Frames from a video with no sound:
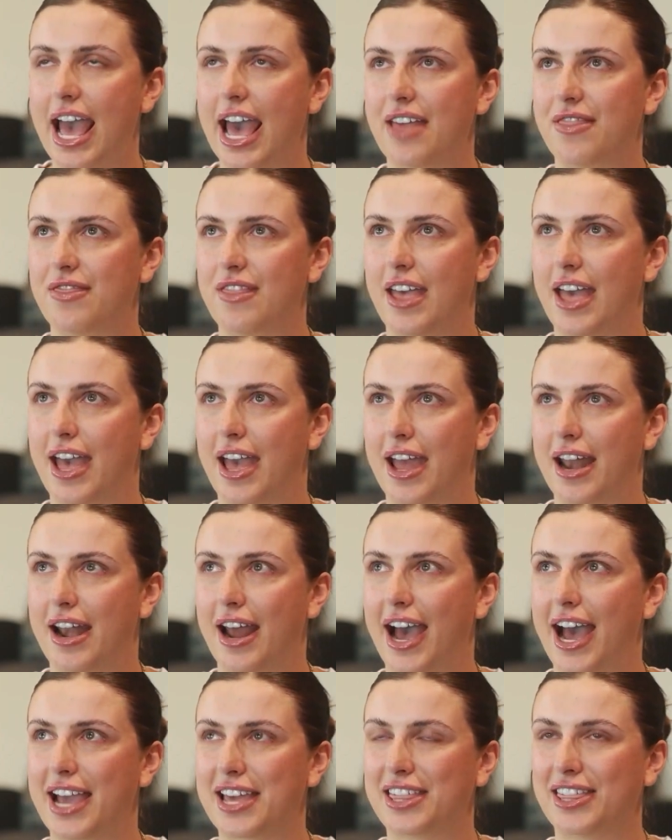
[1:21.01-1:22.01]
And
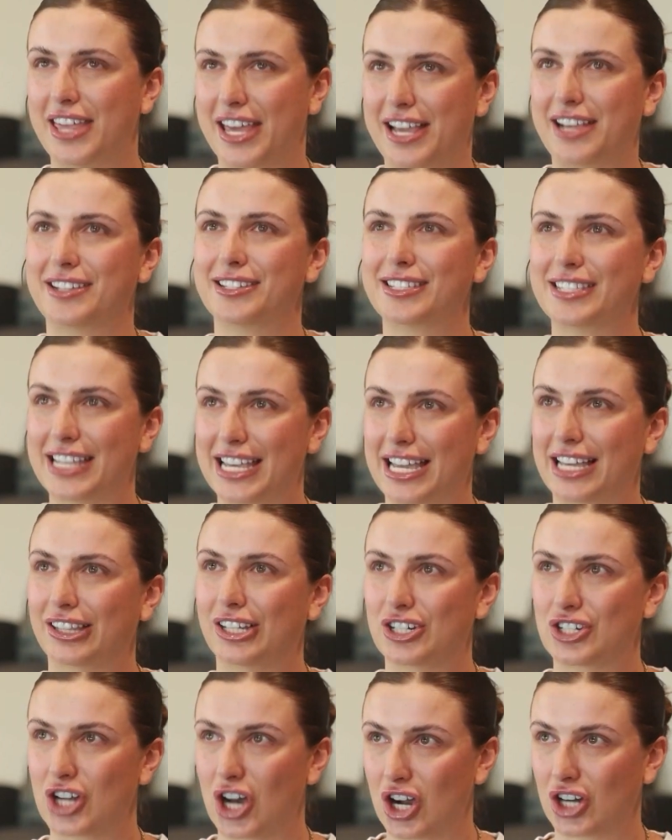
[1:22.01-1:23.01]
then I think
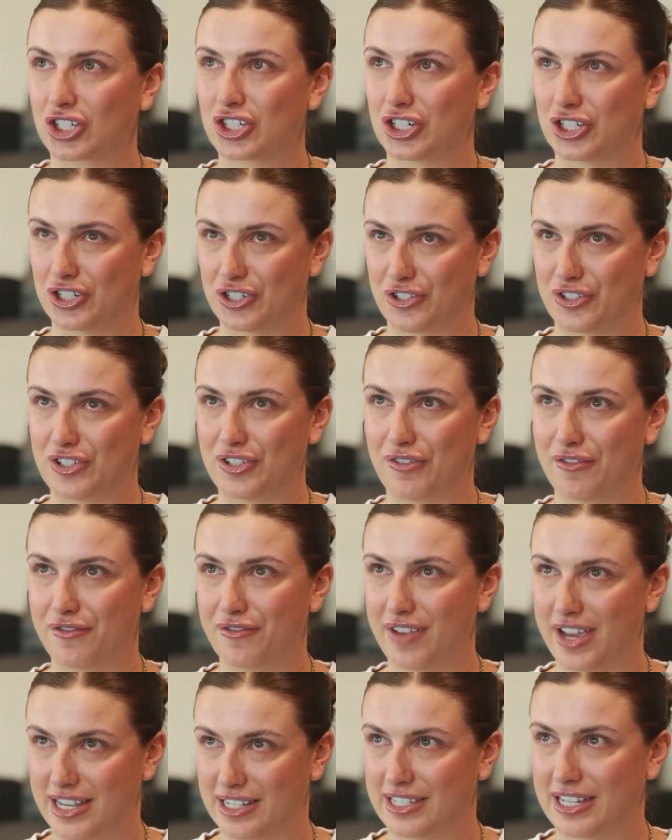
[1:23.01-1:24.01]
seeing the doctors'
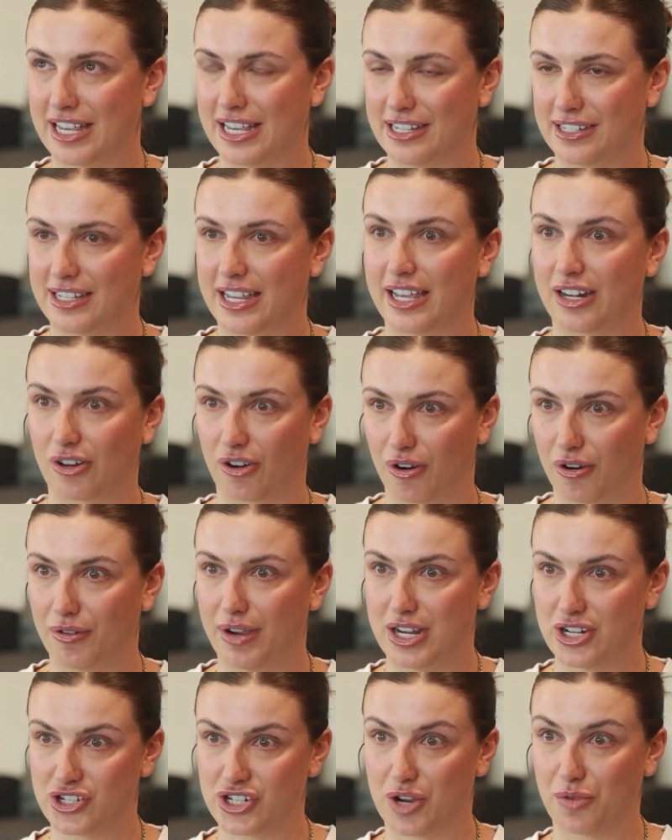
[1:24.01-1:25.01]
faces in
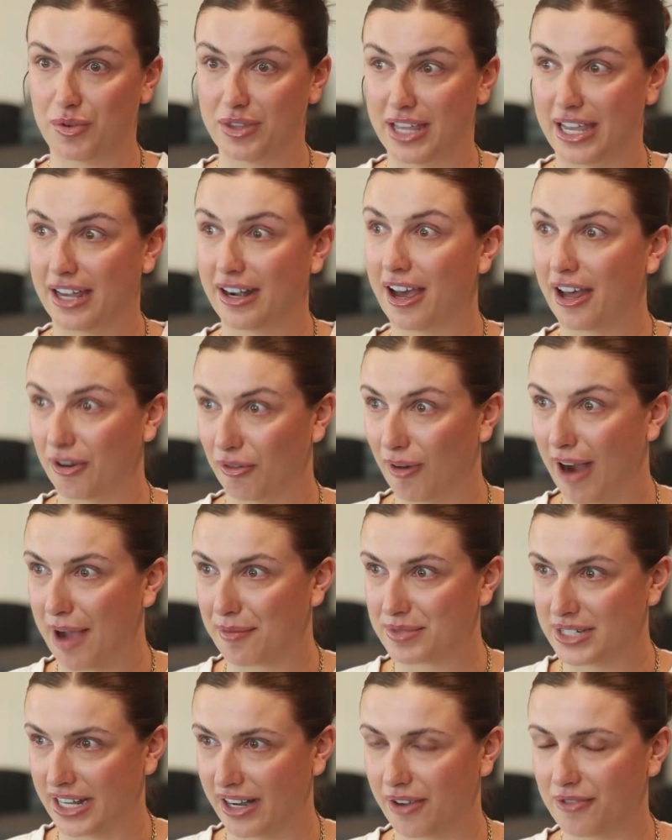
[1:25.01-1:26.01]
Croatia when they had
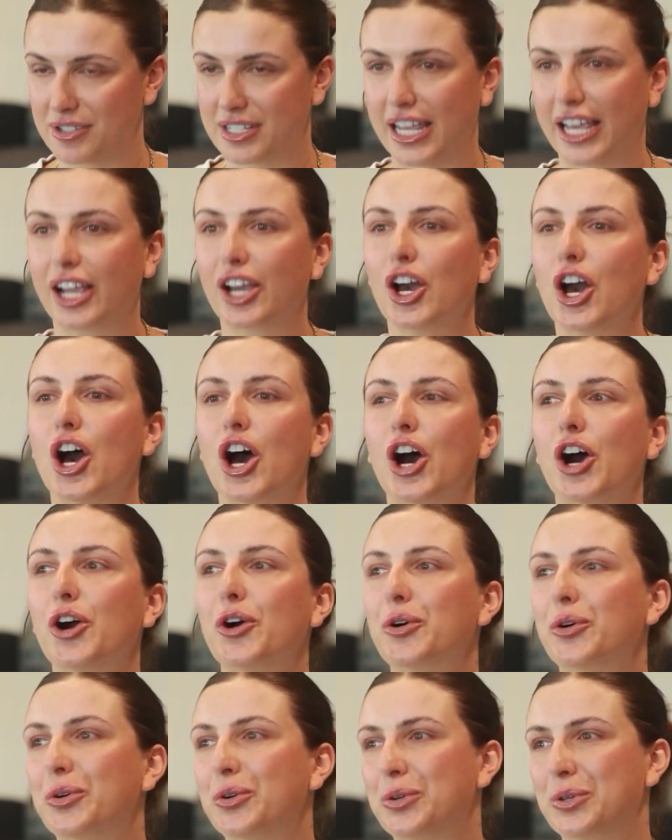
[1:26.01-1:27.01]
unwrapped it, I was like,
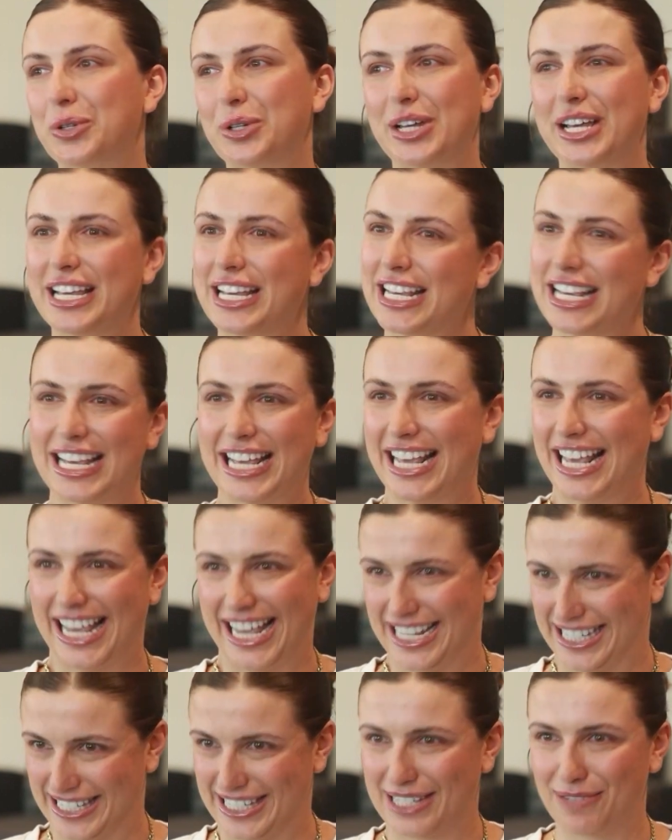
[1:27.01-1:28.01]
oh,
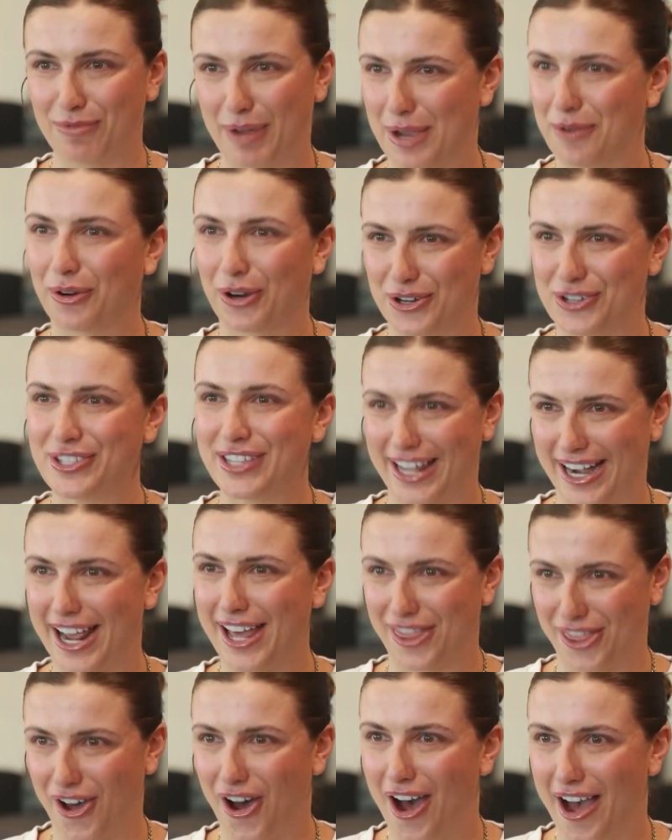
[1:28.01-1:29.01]
it's way worse than
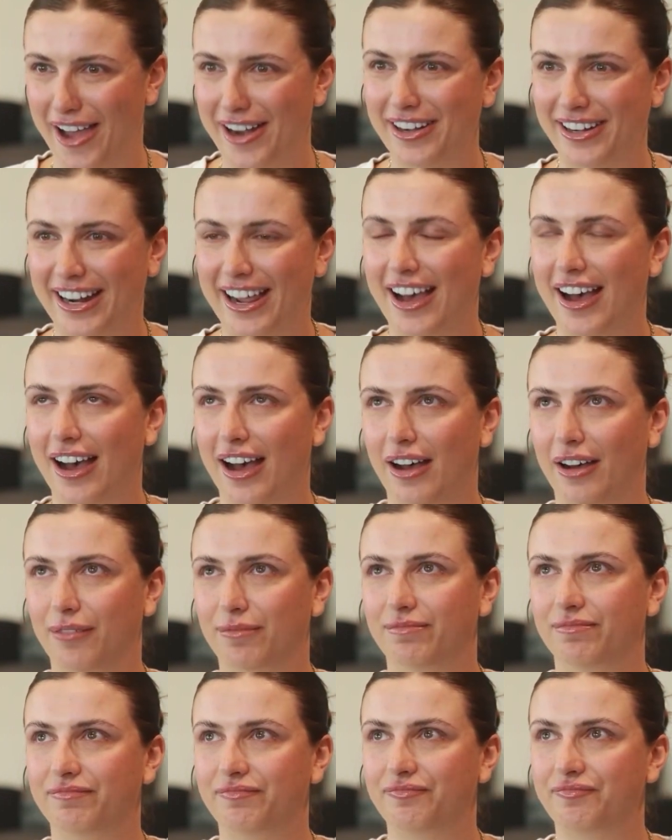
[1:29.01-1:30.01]
I thought.
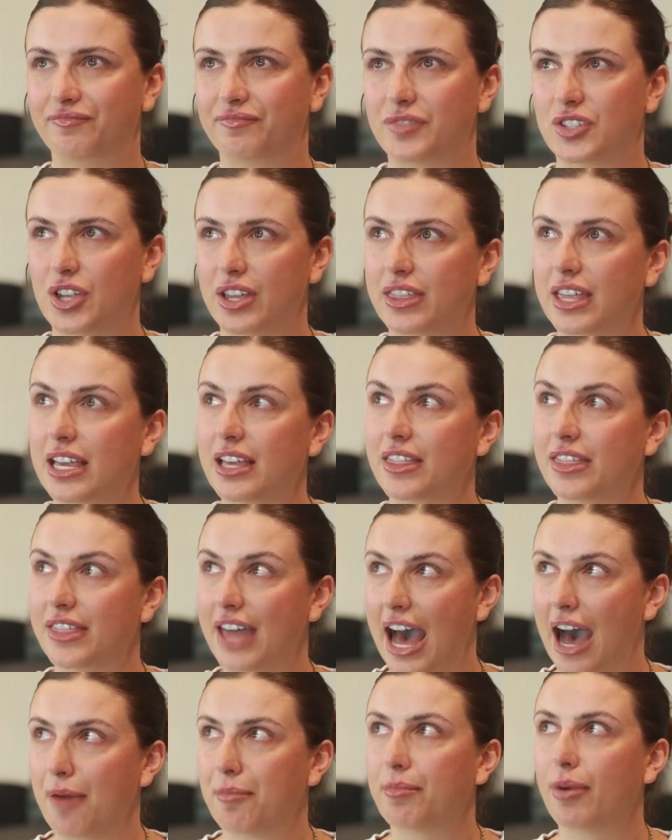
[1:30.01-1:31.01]
So I think
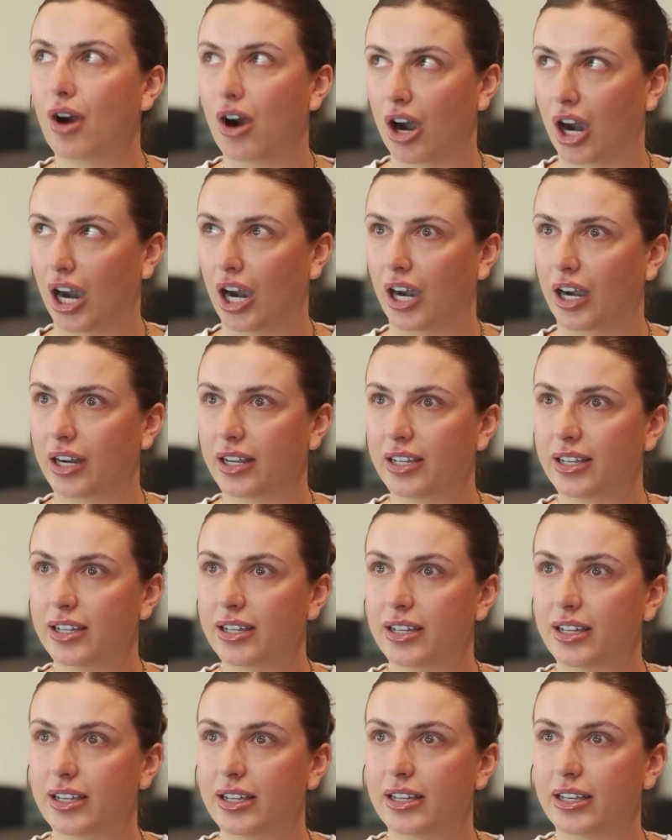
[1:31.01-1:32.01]
that part
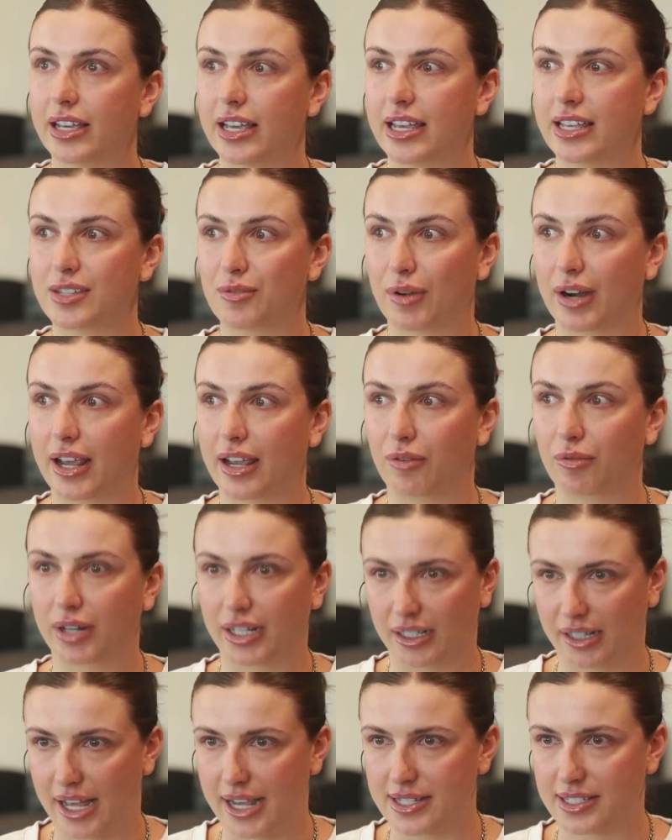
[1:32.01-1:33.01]
is when I
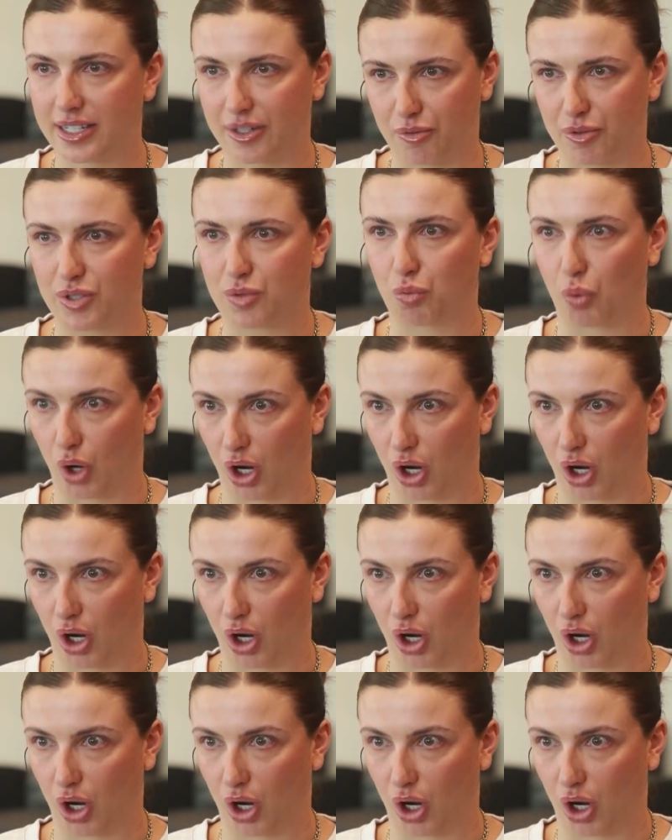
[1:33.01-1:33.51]
realized it was